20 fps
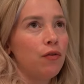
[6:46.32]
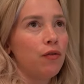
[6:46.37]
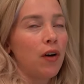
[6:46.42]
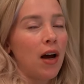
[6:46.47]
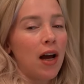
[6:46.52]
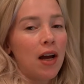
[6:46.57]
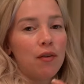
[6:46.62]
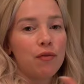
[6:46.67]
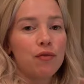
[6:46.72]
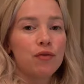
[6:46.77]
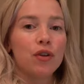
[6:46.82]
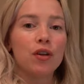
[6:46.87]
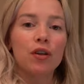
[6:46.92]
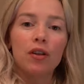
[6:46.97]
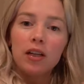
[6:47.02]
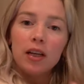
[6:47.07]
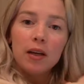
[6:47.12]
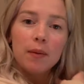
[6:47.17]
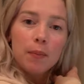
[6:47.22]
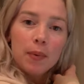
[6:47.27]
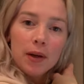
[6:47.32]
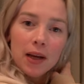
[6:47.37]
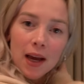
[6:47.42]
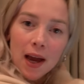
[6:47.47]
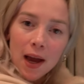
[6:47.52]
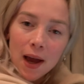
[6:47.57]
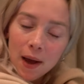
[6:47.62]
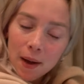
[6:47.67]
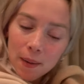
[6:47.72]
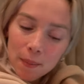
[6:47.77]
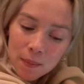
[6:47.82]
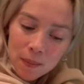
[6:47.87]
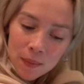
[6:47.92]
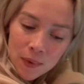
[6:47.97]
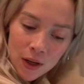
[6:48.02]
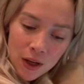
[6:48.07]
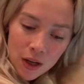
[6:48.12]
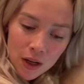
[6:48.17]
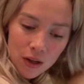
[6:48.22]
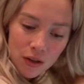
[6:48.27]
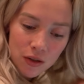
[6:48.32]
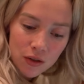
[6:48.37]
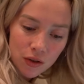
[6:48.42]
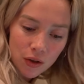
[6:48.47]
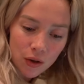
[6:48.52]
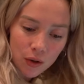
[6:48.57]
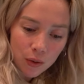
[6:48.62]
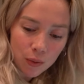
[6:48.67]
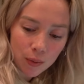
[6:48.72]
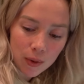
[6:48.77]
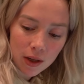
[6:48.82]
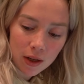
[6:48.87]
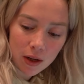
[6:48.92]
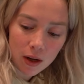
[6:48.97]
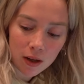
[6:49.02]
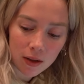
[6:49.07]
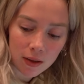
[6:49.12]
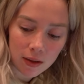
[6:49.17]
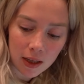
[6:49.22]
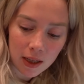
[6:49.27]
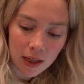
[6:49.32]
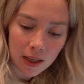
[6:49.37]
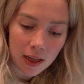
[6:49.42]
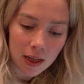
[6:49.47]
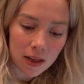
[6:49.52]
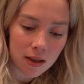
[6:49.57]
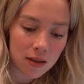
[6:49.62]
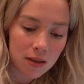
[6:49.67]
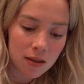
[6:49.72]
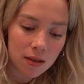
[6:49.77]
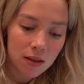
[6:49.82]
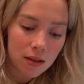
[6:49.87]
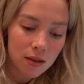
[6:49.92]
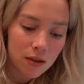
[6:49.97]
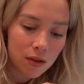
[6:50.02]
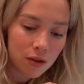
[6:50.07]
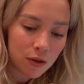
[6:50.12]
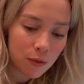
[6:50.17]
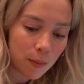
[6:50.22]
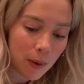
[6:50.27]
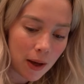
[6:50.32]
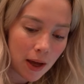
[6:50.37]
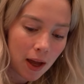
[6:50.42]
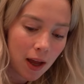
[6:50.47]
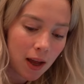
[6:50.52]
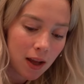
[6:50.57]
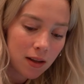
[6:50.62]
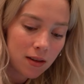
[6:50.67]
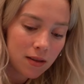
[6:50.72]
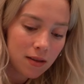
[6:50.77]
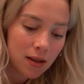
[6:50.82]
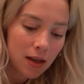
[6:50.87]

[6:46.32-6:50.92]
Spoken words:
5:30 p.m. So we got the kids to bed.